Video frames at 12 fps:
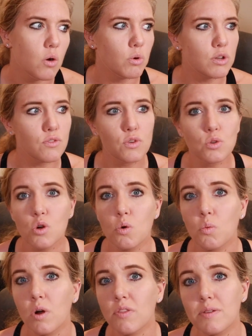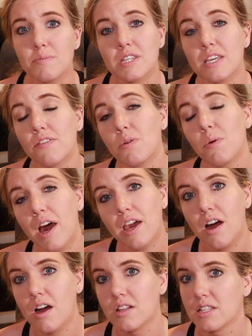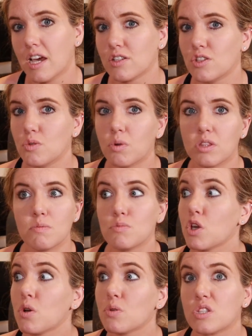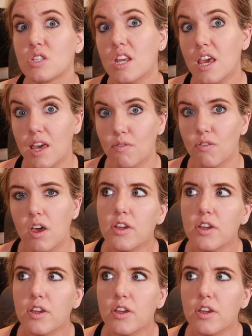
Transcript: What if you don't want them to give you eye contact? Do you want them to go sniff?